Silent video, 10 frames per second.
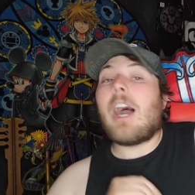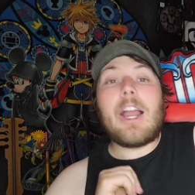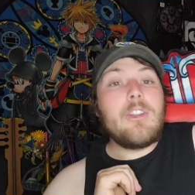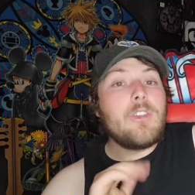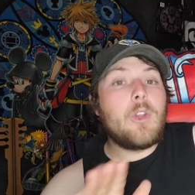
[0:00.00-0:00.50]

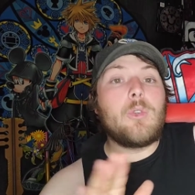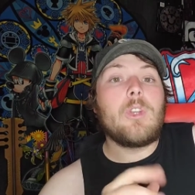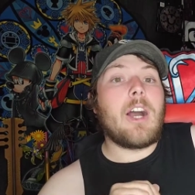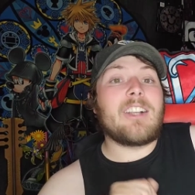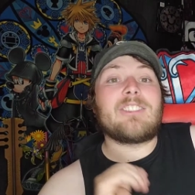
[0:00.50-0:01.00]
I know
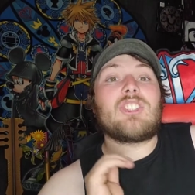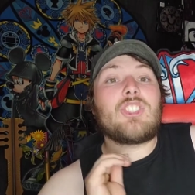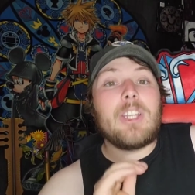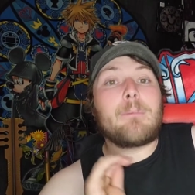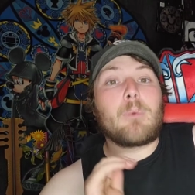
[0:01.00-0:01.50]
you guys
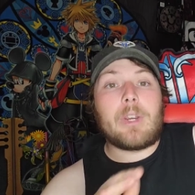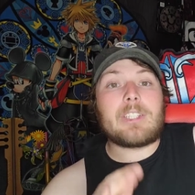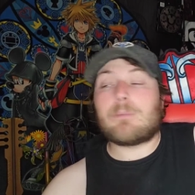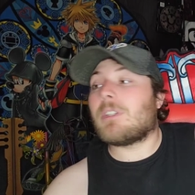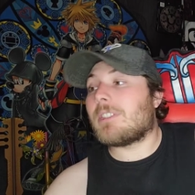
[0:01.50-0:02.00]
shit
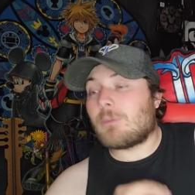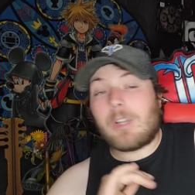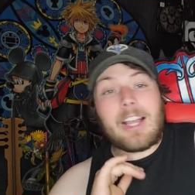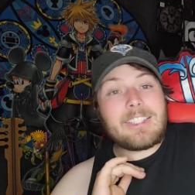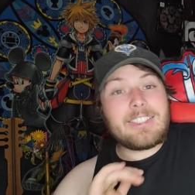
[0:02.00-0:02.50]
bricks because
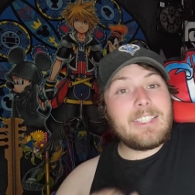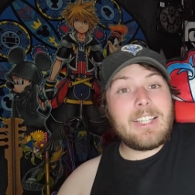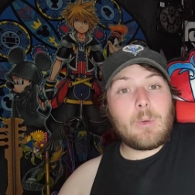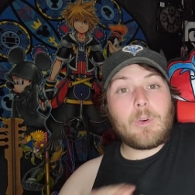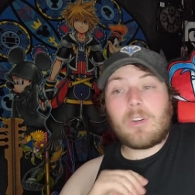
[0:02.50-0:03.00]
when I
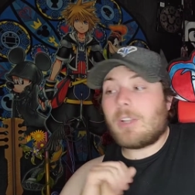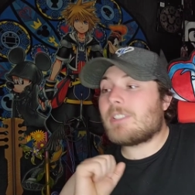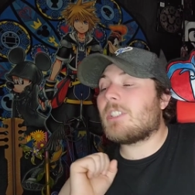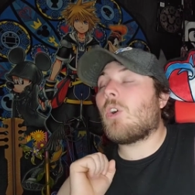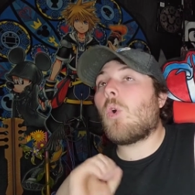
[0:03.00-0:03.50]
seen that world, I
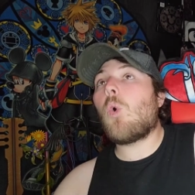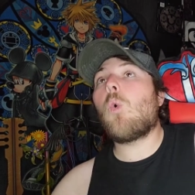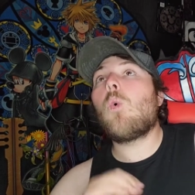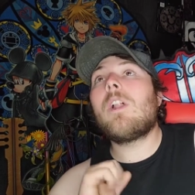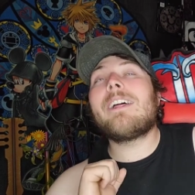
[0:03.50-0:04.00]
said,
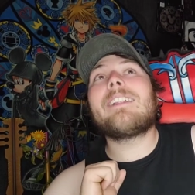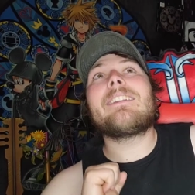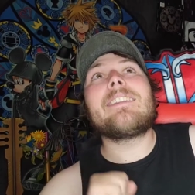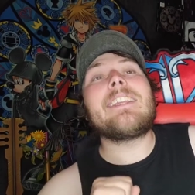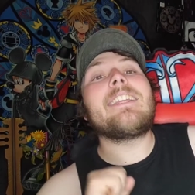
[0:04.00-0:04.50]

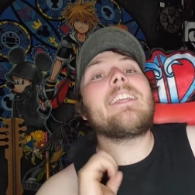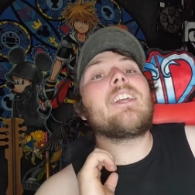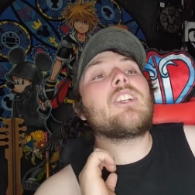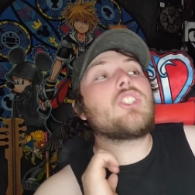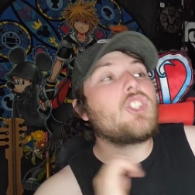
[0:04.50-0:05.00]

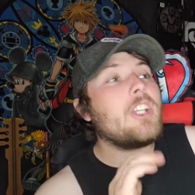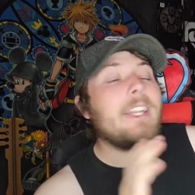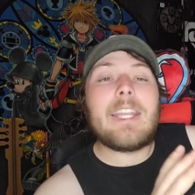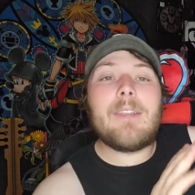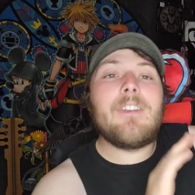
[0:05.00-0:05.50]
holy
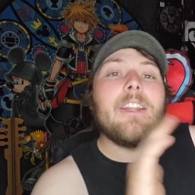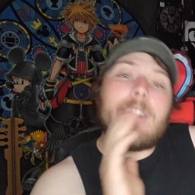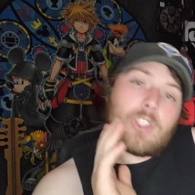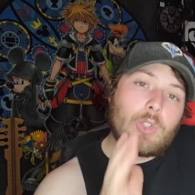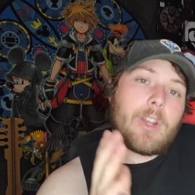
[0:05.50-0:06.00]
shit. Even
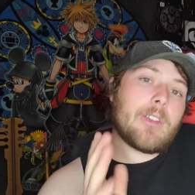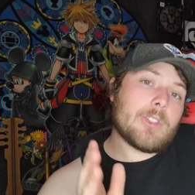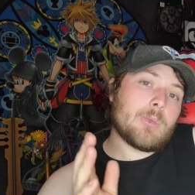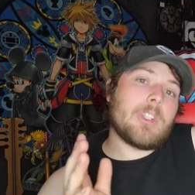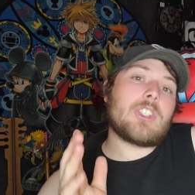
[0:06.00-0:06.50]
in the
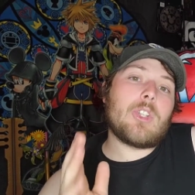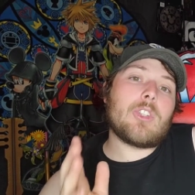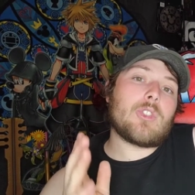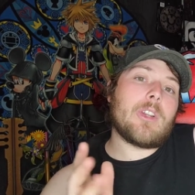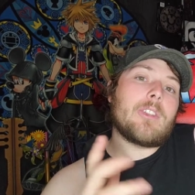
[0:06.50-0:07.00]
trailers, when they
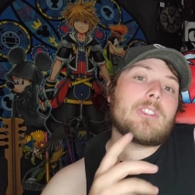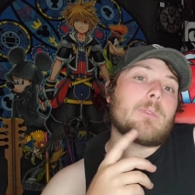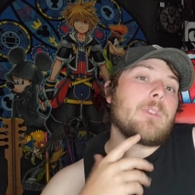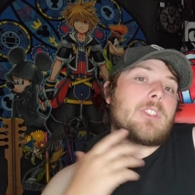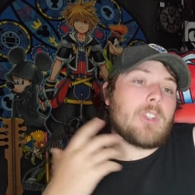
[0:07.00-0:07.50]
showed the
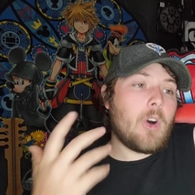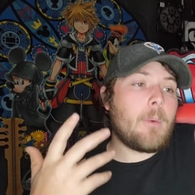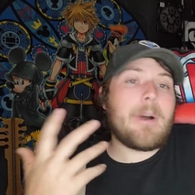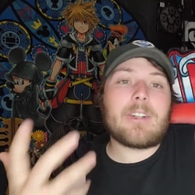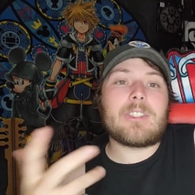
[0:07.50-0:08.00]
trailers and we
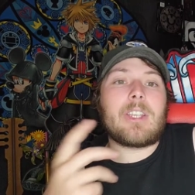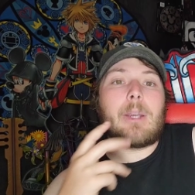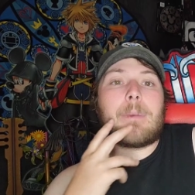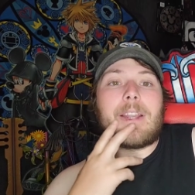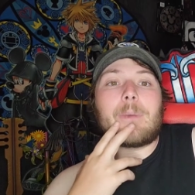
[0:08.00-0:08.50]
saw Pirates of the
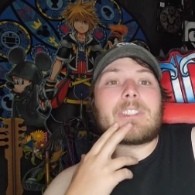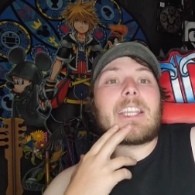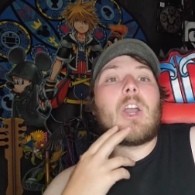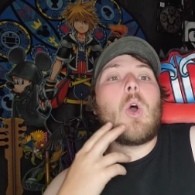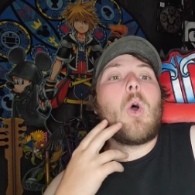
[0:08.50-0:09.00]
Caribbean, I was
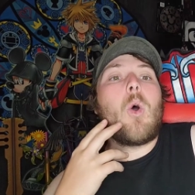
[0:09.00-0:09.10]
like,